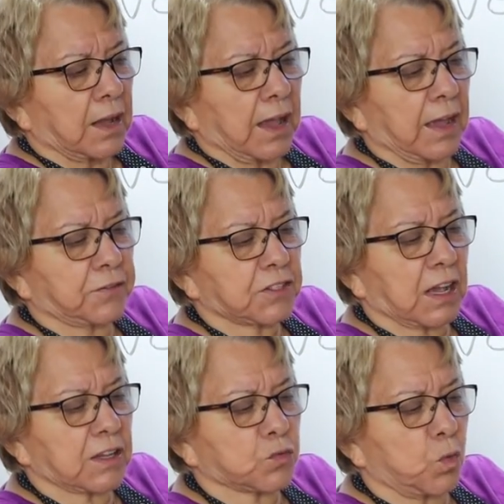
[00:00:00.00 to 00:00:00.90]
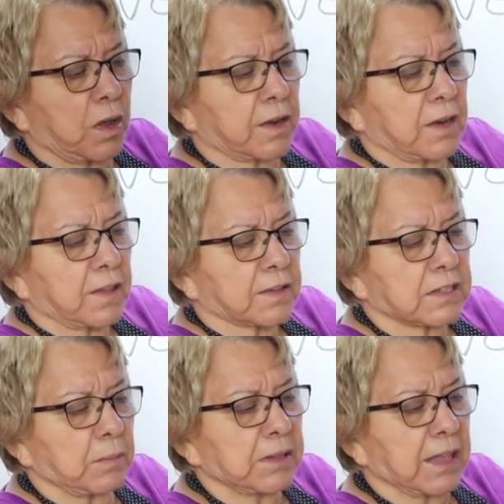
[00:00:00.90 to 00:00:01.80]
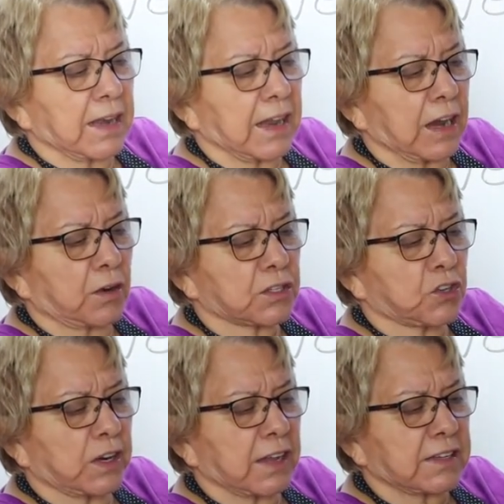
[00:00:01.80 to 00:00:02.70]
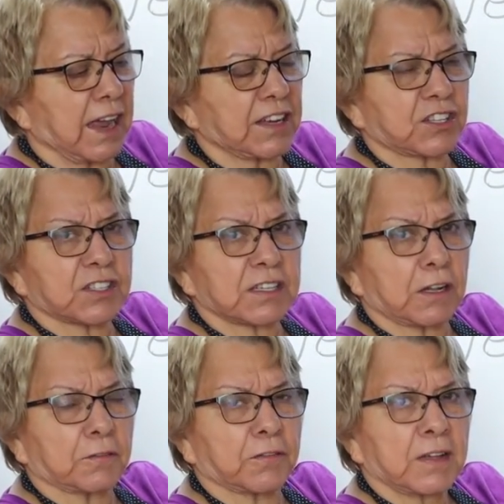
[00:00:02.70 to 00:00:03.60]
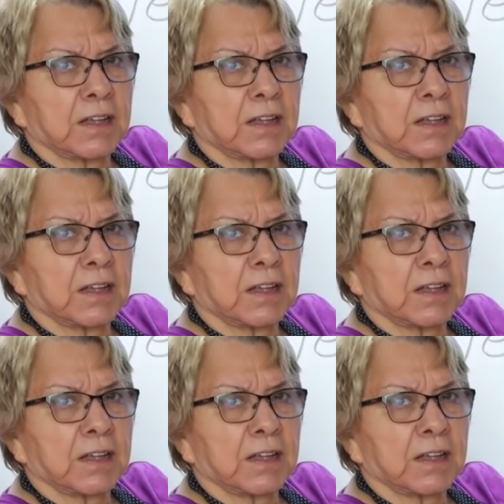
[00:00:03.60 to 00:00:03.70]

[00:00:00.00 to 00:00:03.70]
half size one, some of that hair is going to attach itself